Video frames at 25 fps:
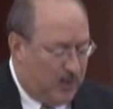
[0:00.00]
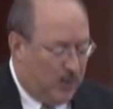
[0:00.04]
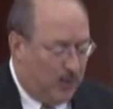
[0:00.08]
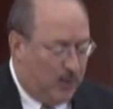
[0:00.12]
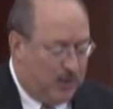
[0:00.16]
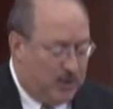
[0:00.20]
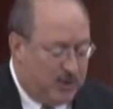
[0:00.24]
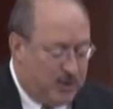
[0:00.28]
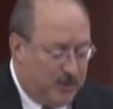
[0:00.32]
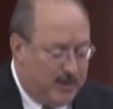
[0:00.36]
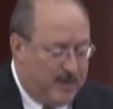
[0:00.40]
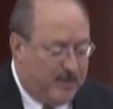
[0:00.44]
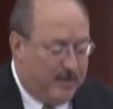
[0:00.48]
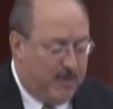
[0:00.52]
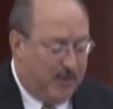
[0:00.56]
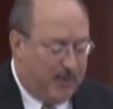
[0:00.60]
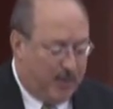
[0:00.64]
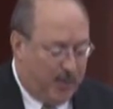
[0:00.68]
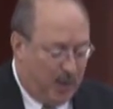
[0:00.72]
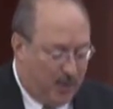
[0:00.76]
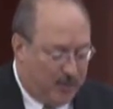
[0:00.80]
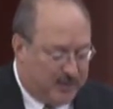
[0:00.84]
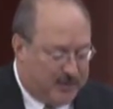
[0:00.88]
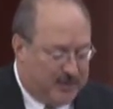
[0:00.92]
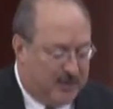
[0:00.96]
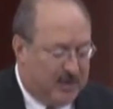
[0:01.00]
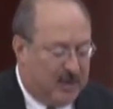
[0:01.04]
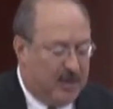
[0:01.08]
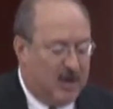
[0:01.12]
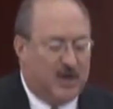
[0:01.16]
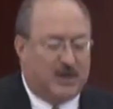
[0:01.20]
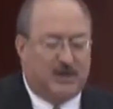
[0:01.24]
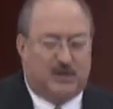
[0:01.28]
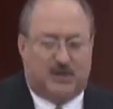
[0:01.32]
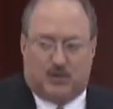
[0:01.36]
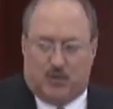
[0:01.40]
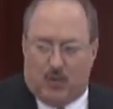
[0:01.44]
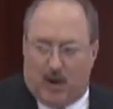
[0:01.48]
will you be proposing
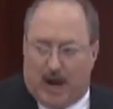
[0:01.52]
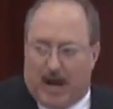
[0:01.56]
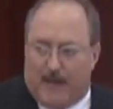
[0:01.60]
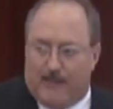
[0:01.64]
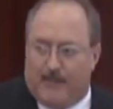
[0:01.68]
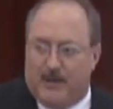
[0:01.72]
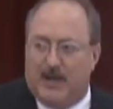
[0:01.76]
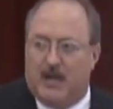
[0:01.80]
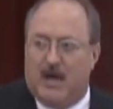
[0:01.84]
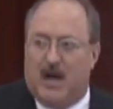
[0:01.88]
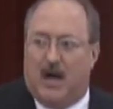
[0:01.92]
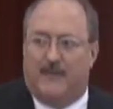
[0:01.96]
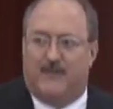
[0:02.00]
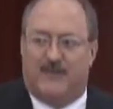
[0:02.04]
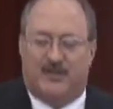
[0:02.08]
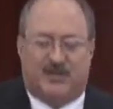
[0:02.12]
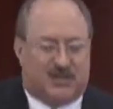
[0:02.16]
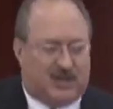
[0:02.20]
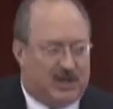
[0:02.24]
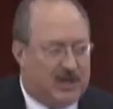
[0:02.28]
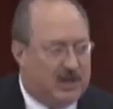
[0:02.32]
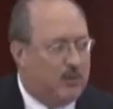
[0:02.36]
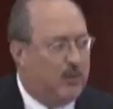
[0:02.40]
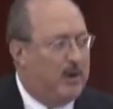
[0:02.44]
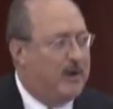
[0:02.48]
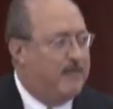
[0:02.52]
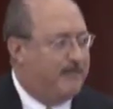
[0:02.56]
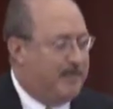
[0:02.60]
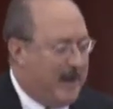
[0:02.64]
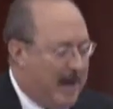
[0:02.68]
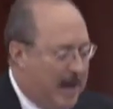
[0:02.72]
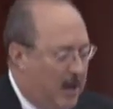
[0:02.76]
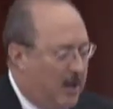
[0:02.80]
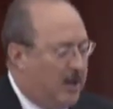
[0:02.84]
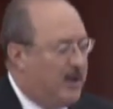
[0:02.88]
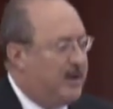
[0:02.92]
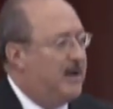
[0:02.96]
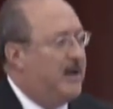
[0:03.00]
scrapping of the secret
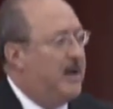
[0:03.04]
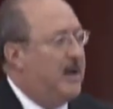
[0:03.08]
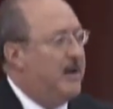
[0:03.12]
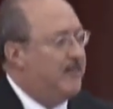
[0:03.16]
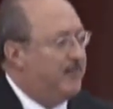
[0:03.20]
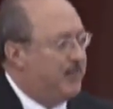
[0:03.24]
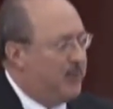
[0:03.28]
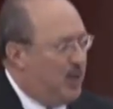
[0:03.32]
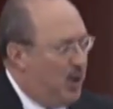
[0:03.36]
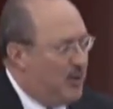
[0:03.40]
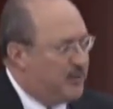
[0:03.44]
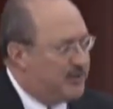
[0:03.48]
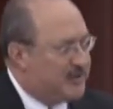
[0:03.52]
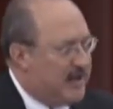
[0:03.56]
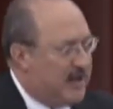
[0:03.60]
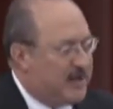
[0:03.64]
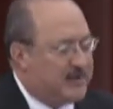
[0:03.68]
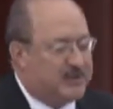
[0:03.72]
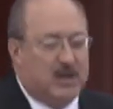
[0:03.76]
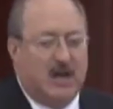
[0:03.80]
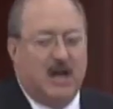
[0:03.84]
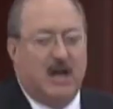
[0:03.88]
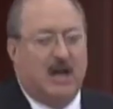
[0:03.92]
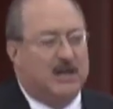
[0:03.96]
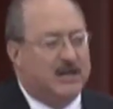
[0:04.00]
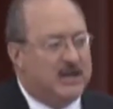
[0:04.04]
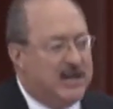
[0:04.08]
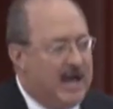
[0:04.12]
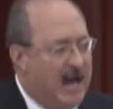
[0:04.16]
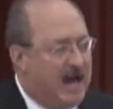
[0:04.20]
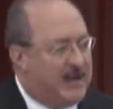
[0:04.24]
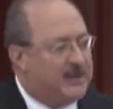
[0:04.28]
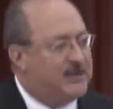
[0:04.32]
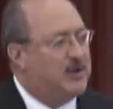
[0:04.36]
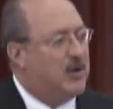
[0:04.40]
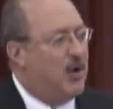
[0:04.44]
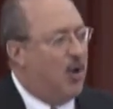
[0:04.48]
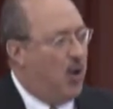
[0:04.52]
ballot process?
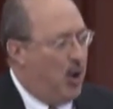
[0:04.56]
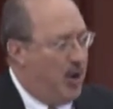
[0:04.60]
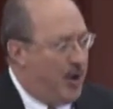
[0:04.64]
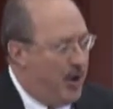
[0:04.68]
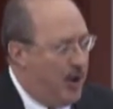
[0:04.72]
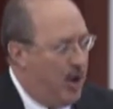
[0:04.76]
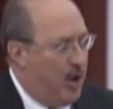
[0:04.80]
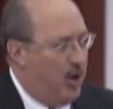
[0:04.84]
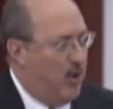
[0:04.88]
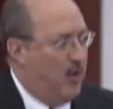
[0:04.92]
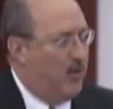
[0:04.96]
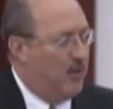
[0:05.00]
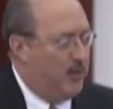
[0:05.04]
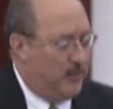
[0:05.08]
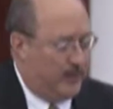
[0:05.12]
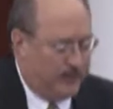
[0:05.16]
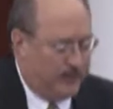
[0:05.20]
Yes or no?